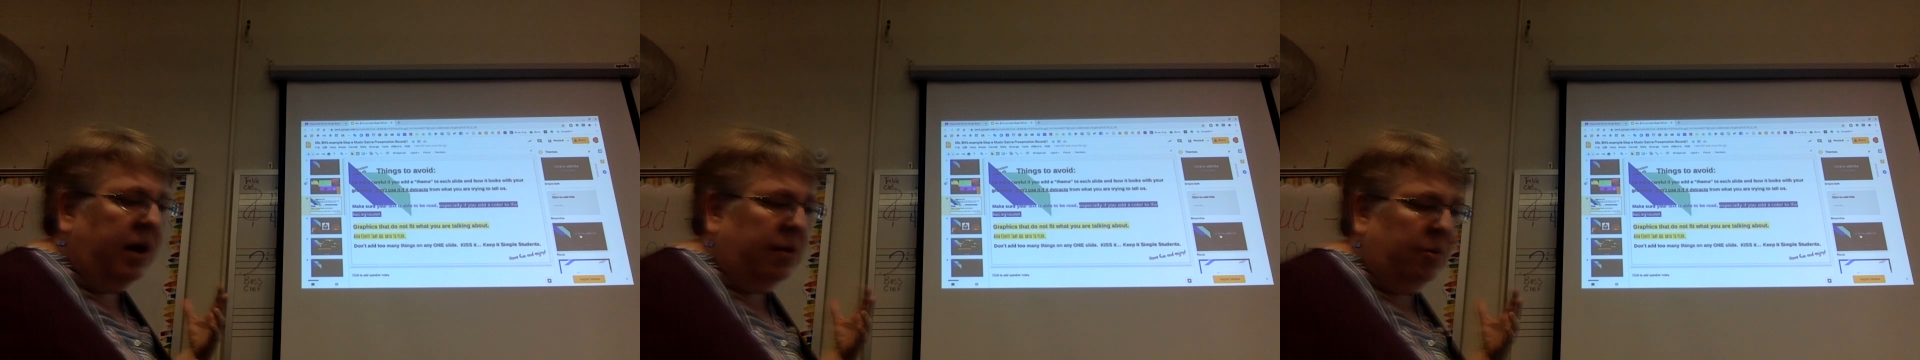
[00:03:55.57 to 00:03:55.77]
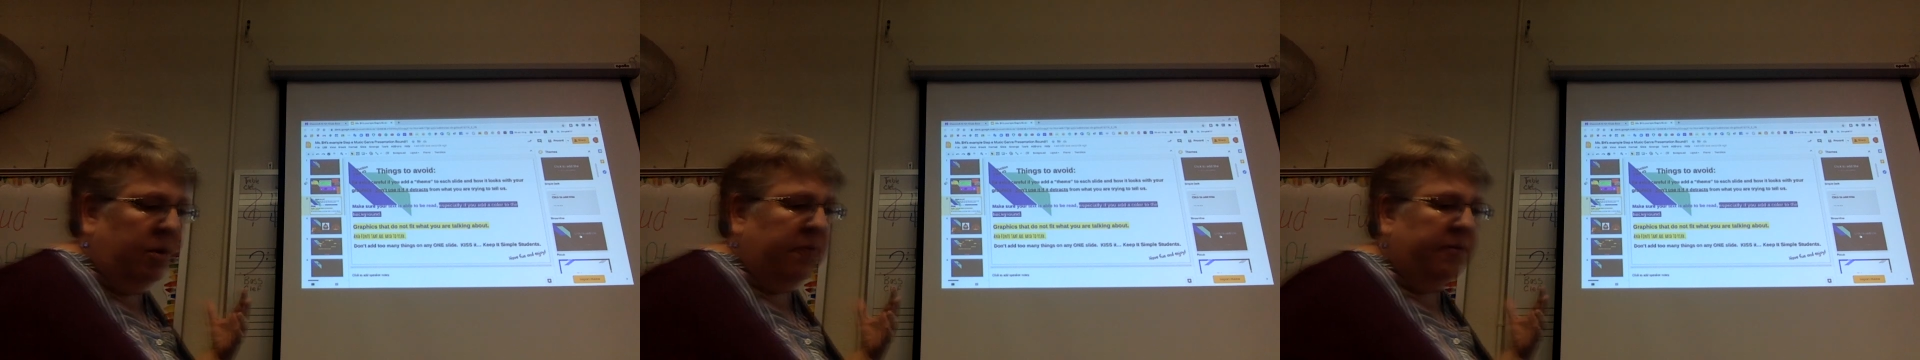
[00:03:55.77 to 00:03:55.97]

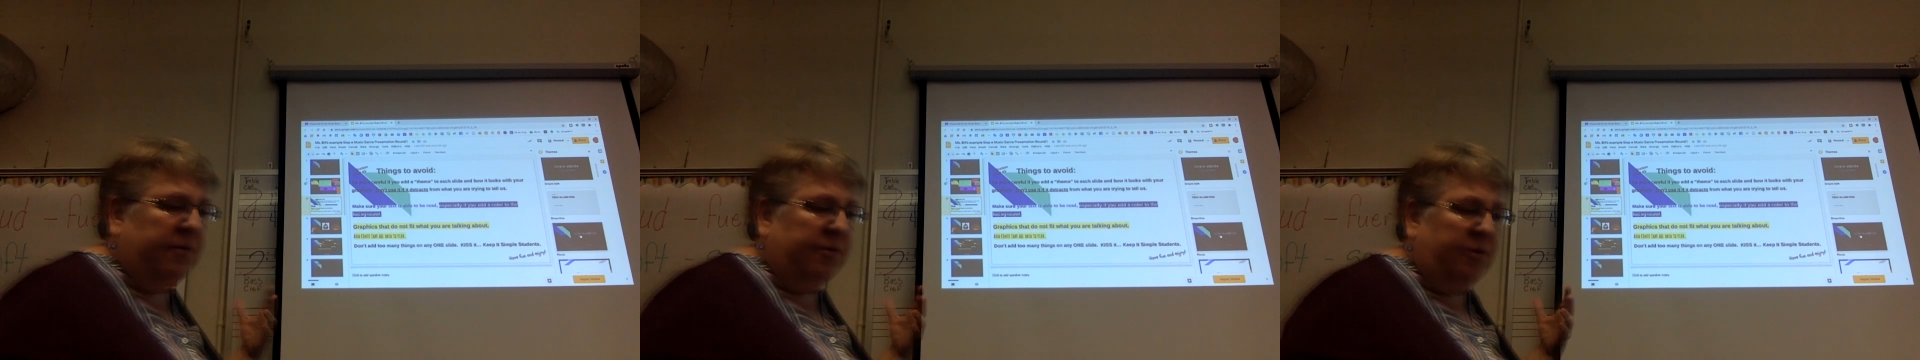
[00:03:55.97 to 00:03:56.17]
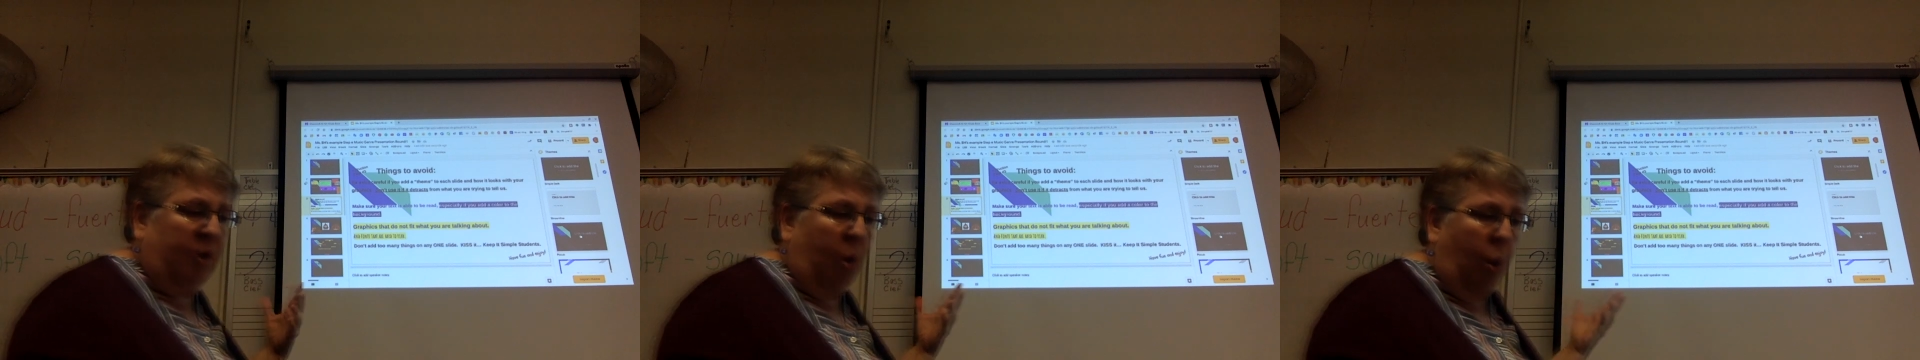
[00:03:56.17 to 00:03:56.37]
to
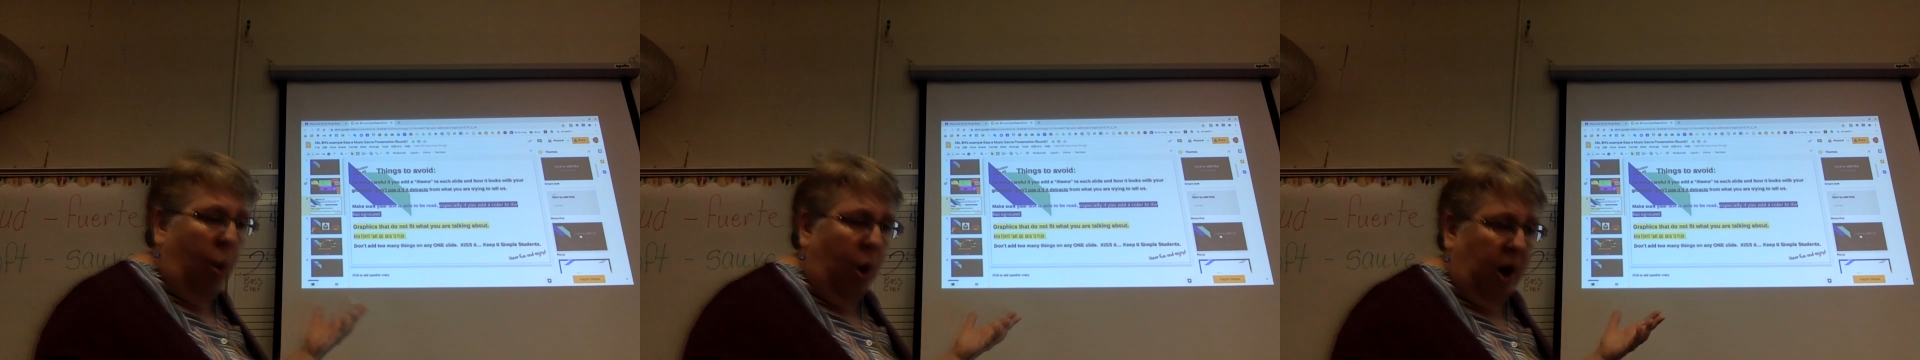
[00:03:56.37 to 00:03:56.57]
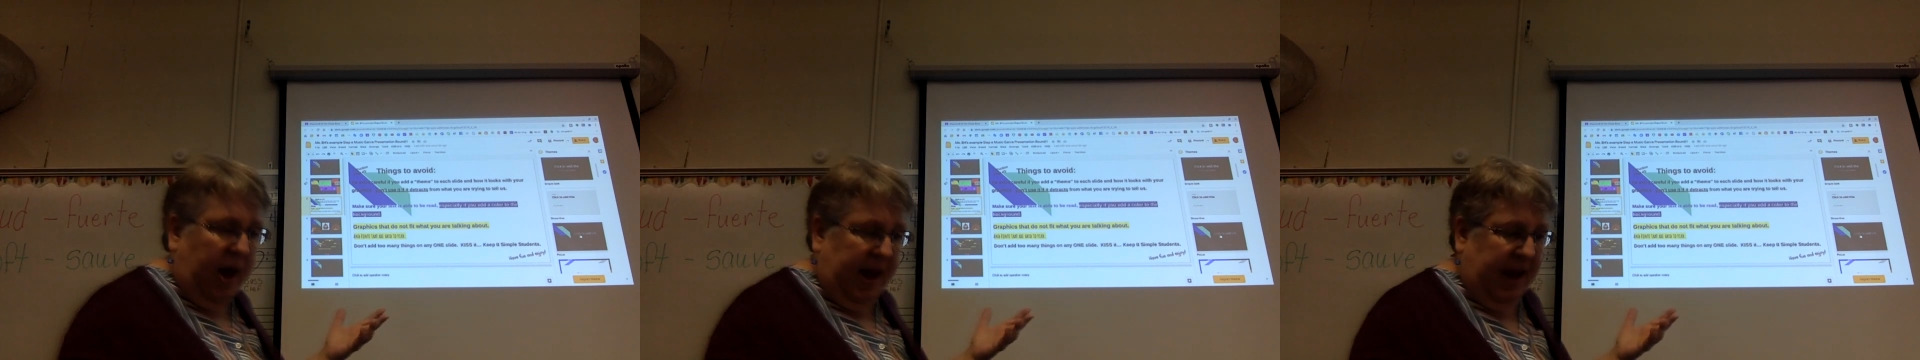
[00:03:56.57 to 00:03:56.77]

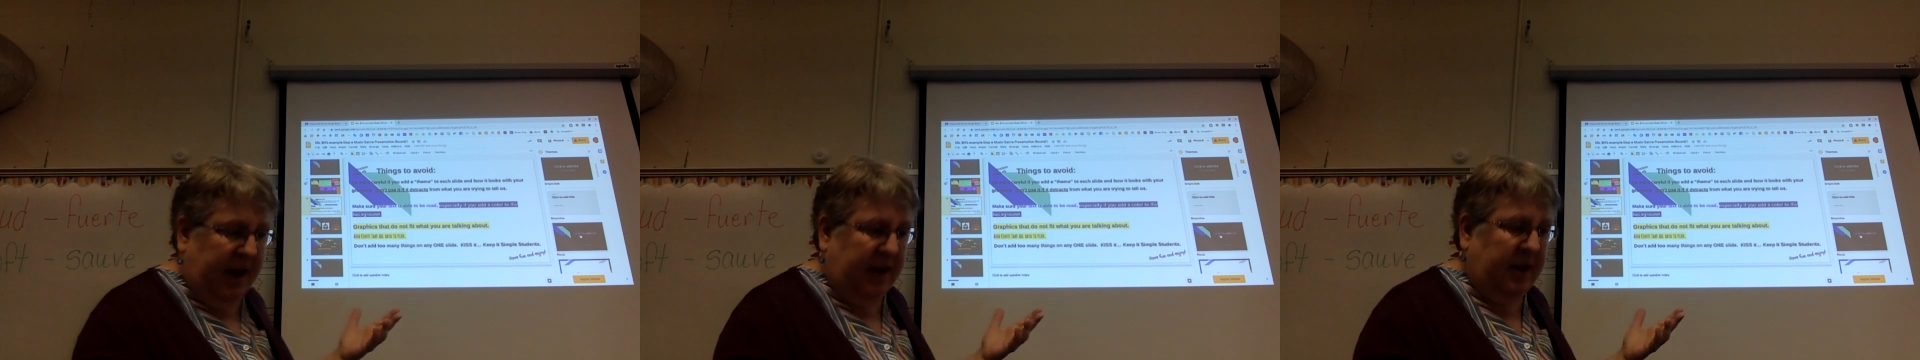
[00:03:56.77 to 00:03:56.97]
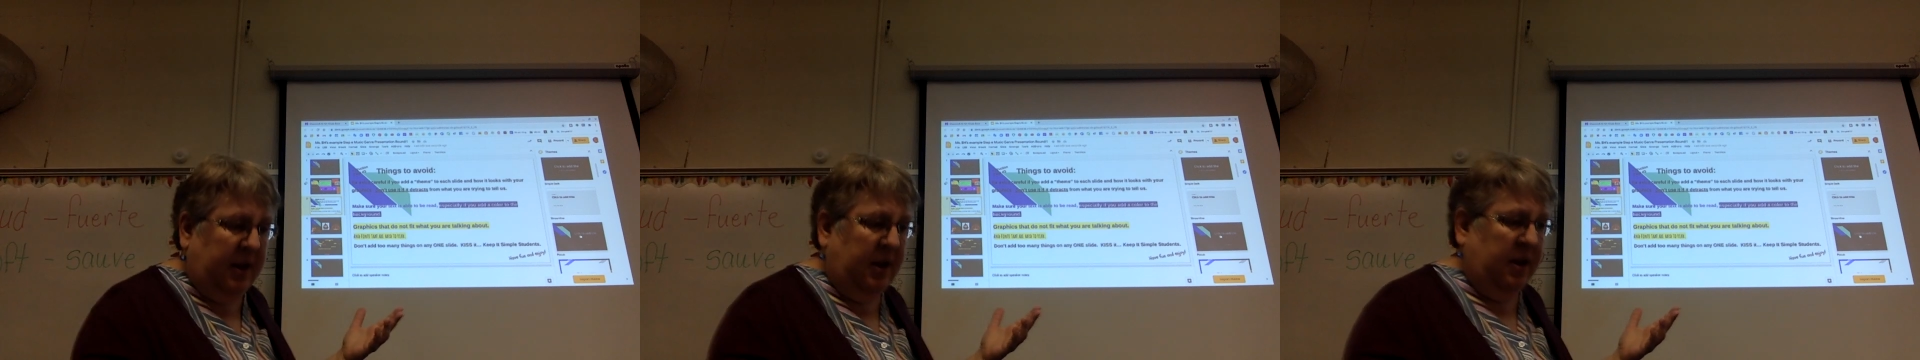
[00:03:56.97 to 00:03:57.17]

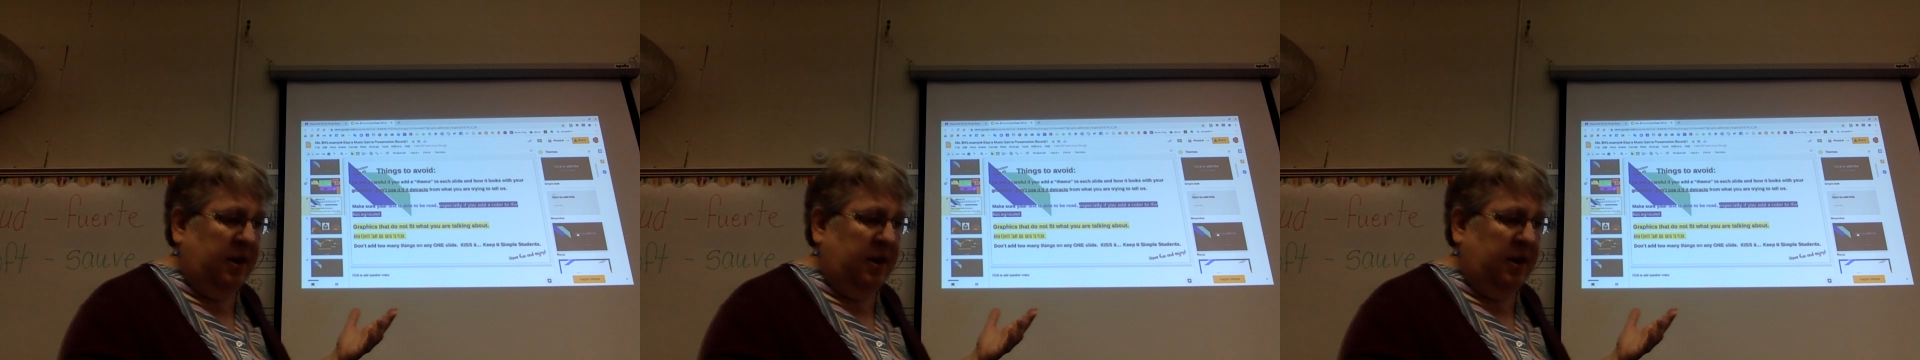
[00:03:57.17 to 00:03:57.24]
avoid